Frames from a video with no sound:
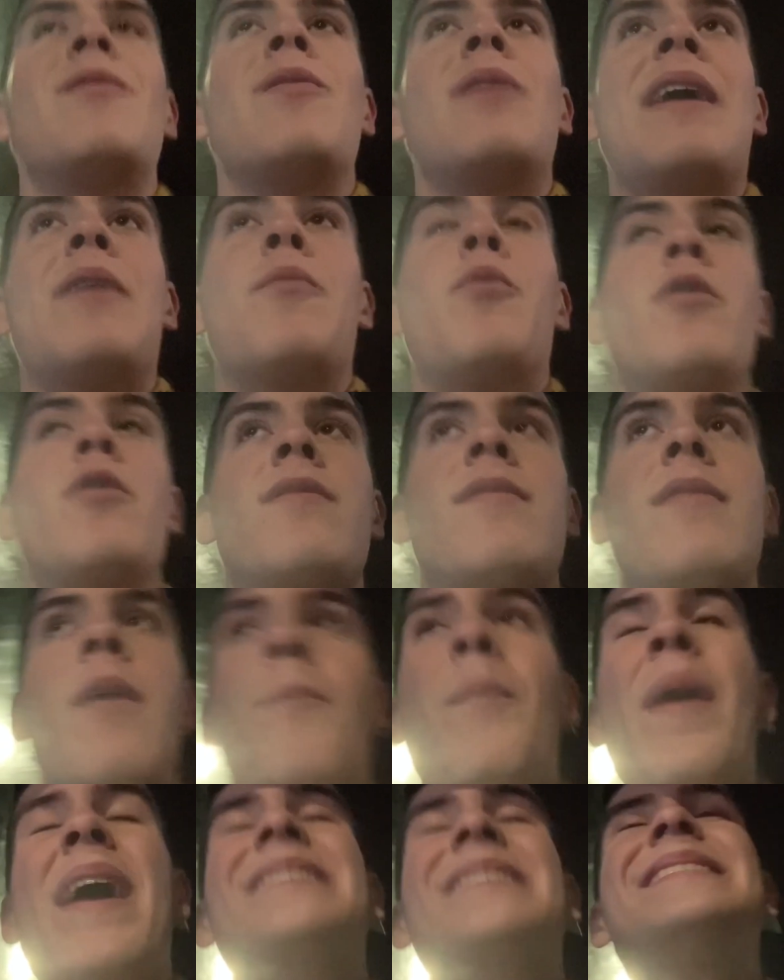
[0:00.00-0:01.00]
it was the
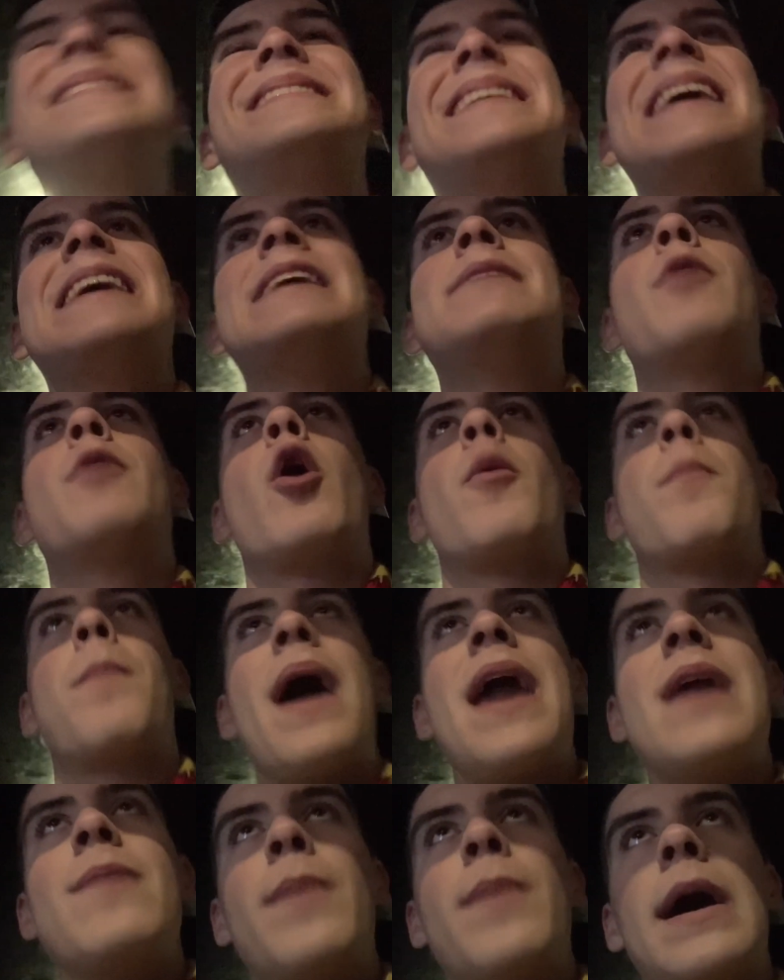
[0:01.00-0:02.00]
better team on
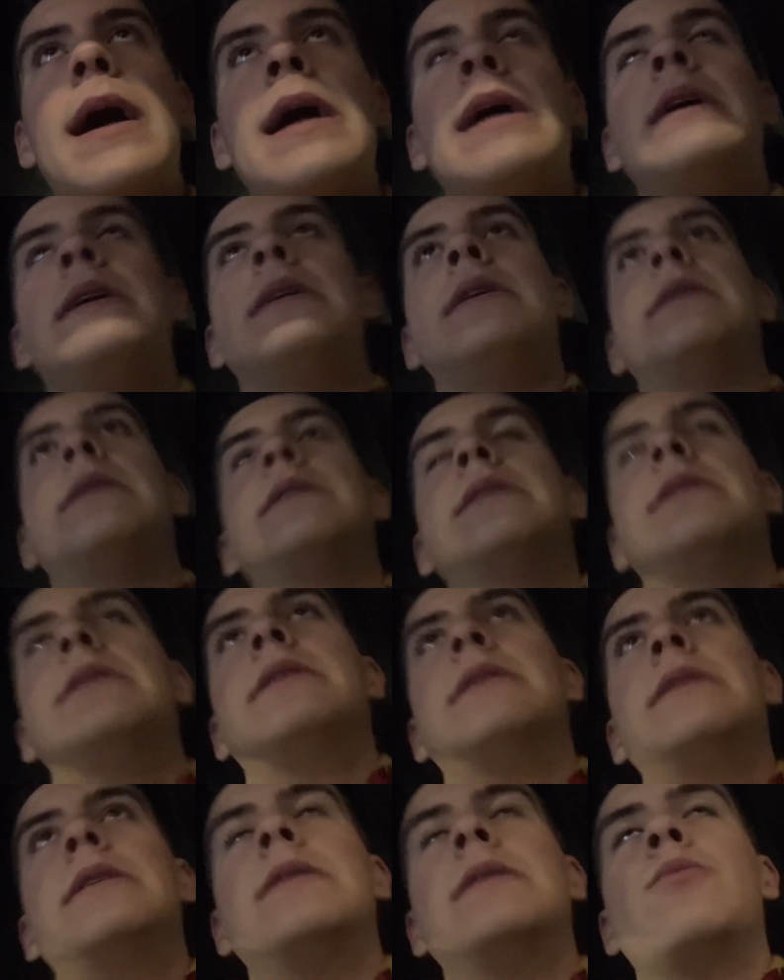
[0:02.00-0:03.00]
paper,
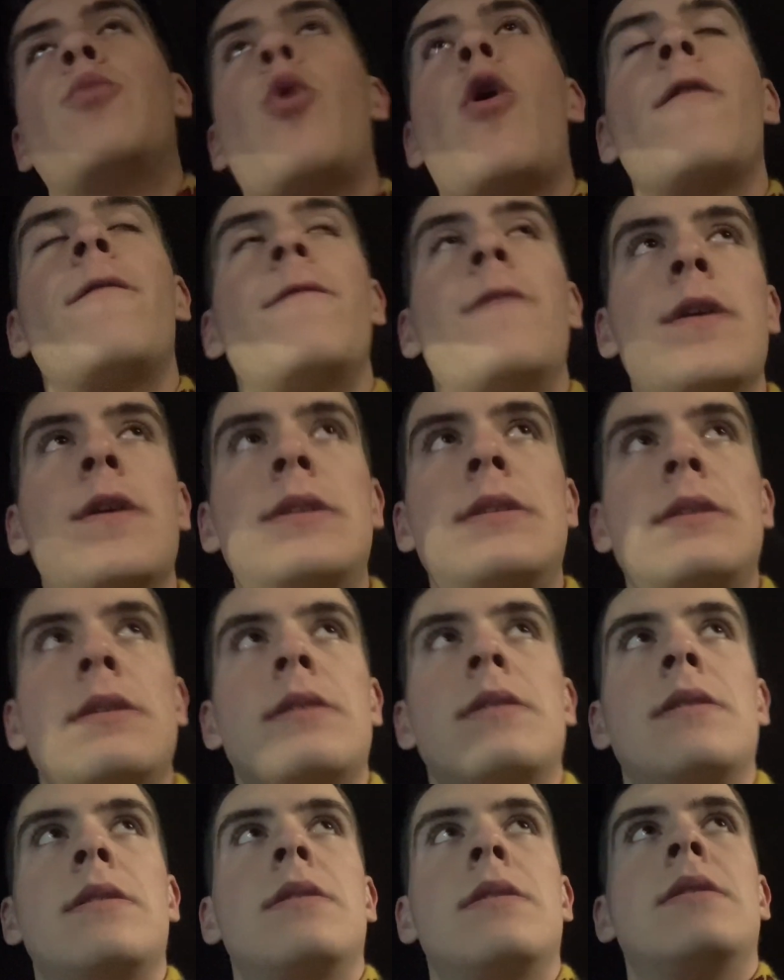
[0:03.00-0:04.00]
Watford,
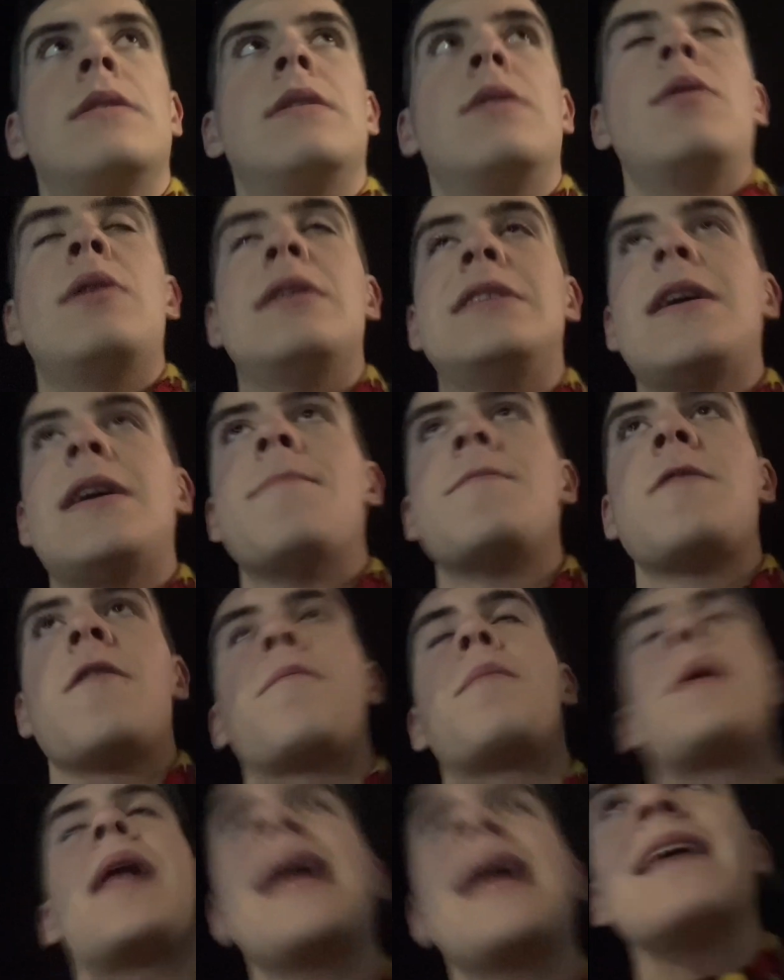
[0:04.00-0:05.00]
in terms
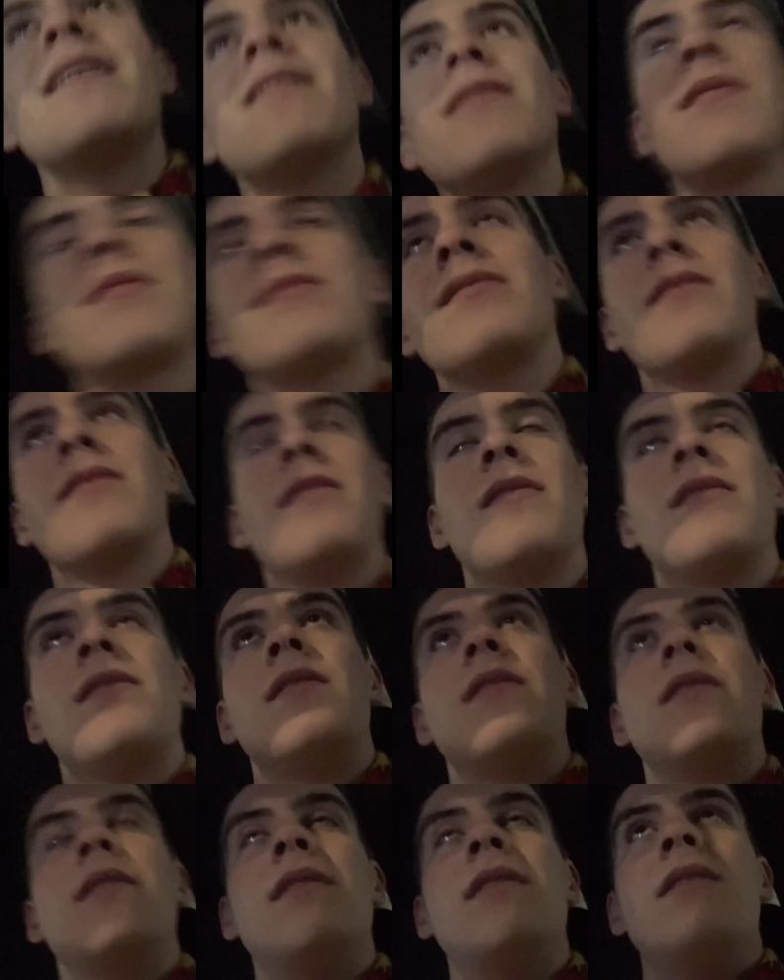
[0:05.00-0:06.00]
of players,
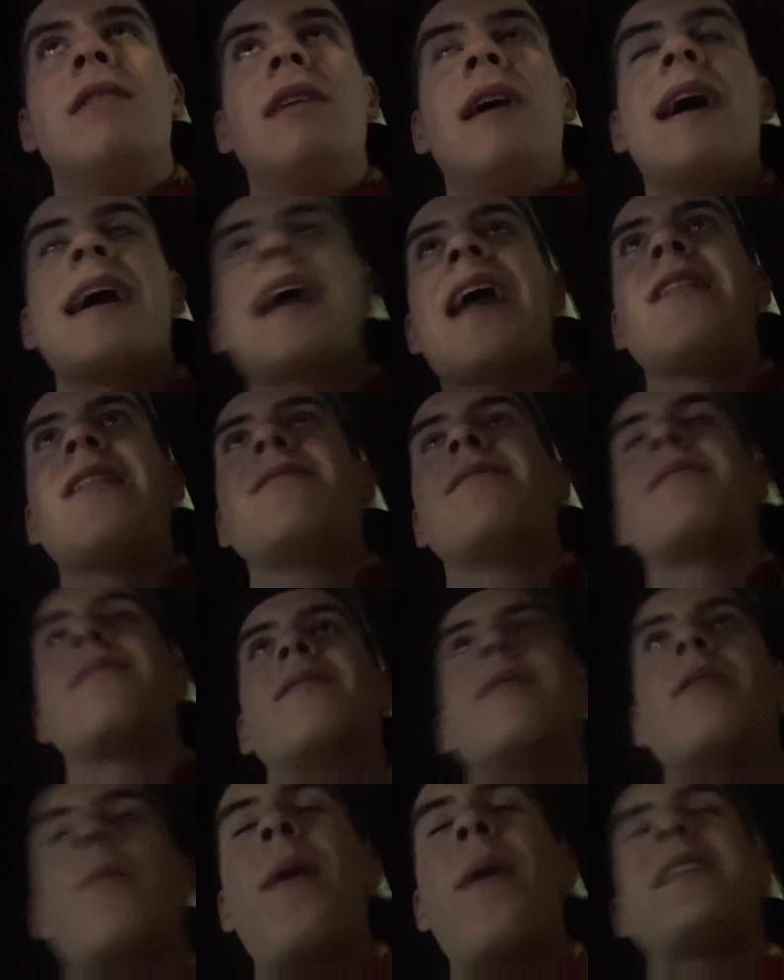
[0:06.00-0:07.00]

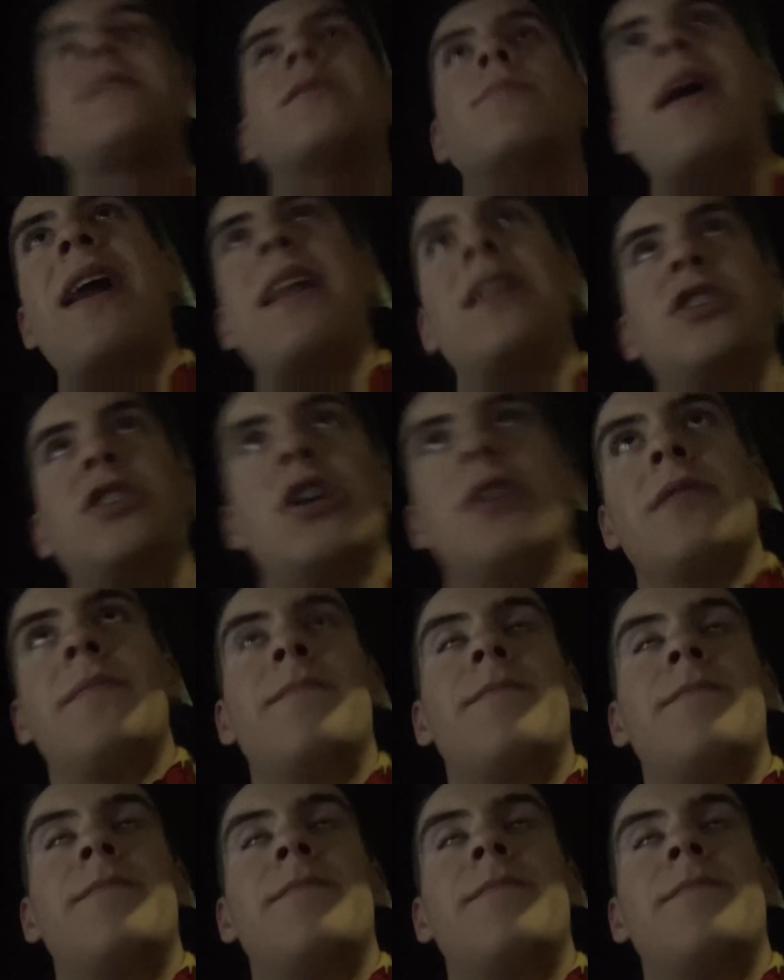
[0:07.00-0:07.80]
against the better manager,